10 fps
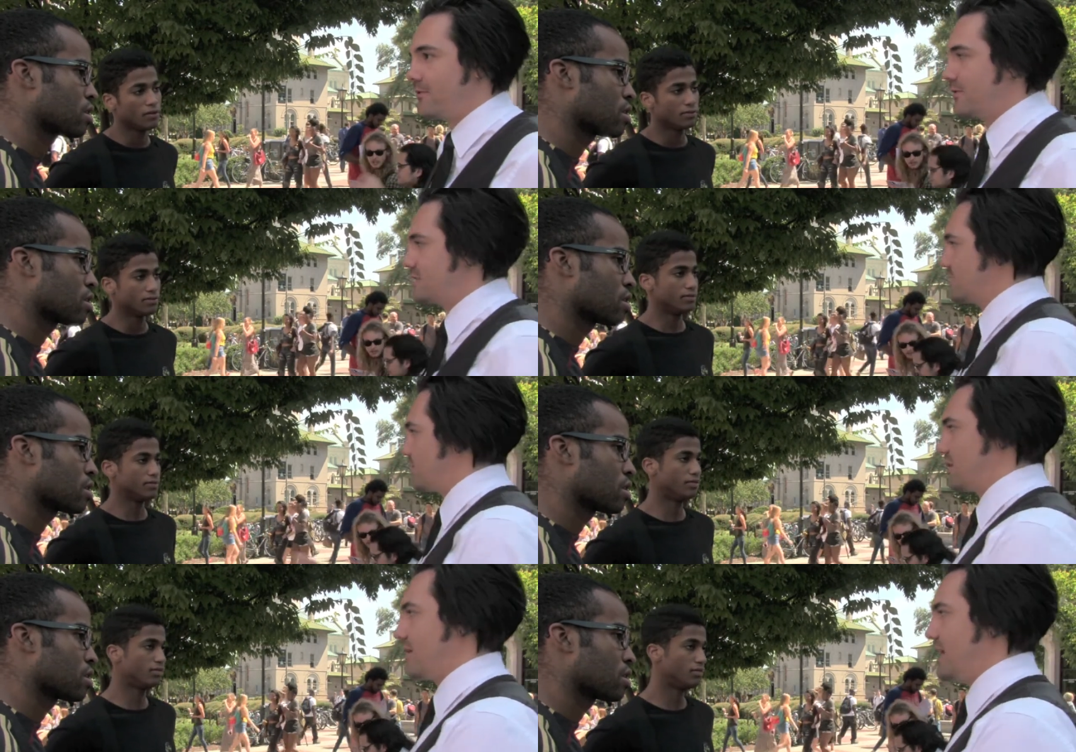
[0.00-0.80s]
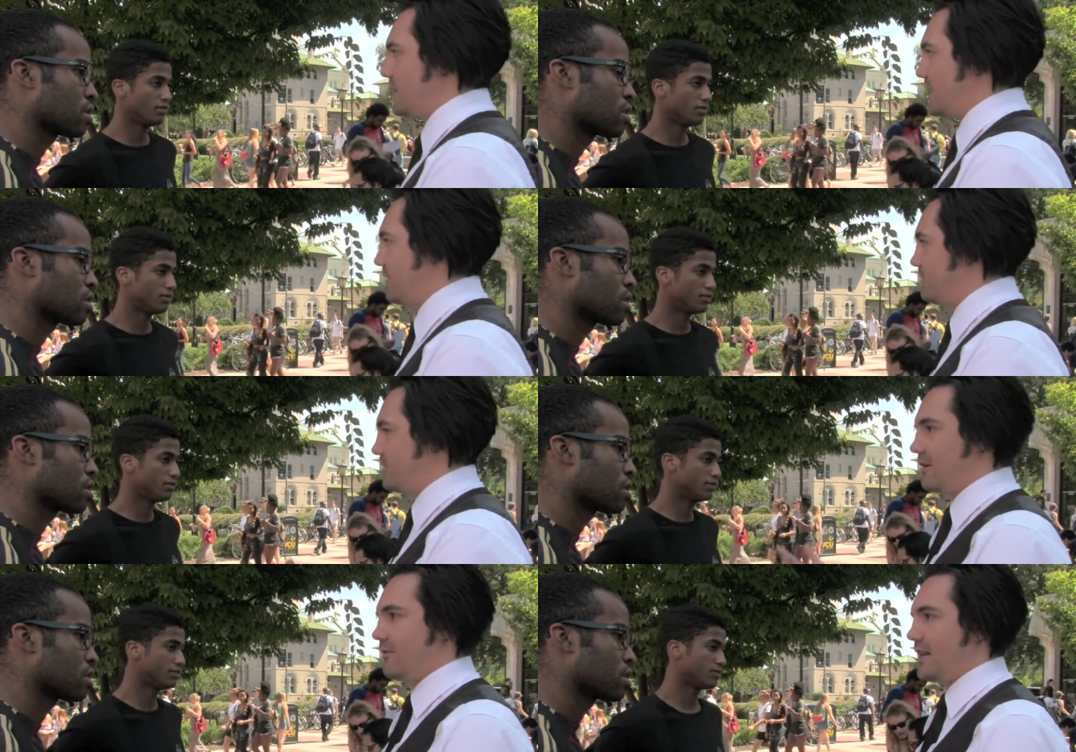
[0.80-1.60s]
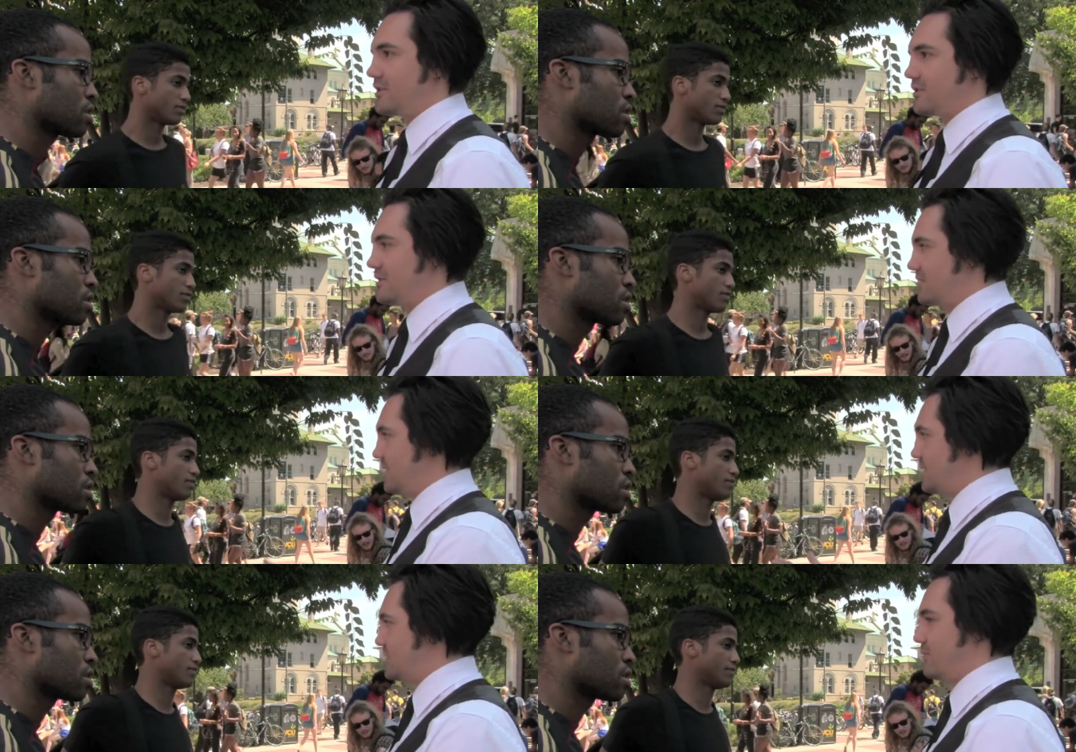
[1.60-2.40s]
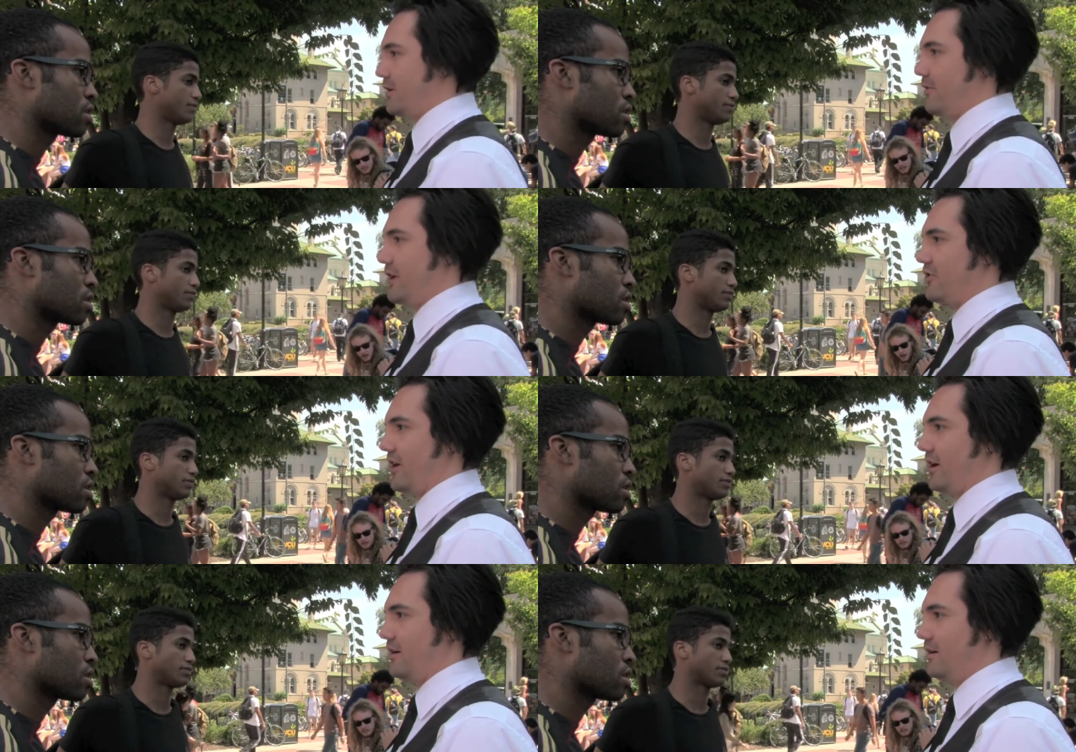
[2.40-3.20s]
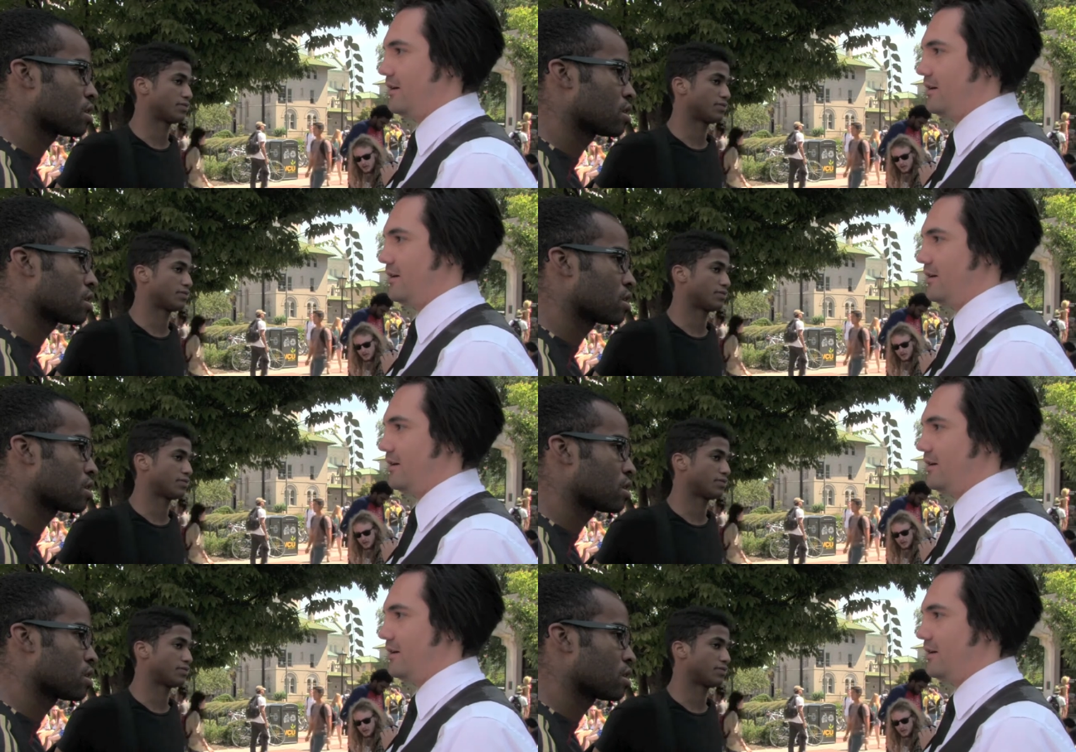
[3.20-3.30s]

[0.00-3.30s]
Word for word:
Speaker 1: versus a plurality of non-violent solutions that us three already share.